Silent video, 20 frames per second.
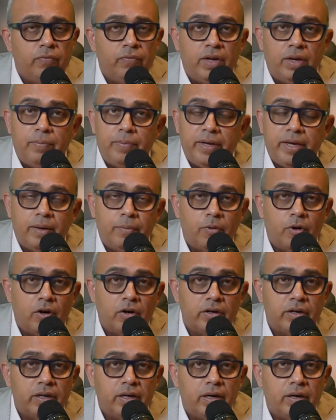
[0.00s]
be about
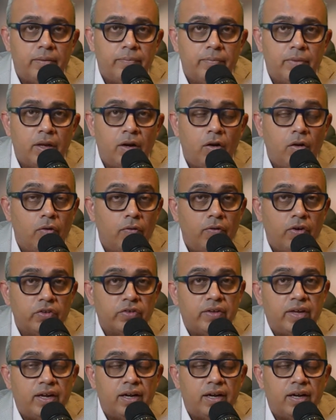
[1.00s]
Lovo-Cel.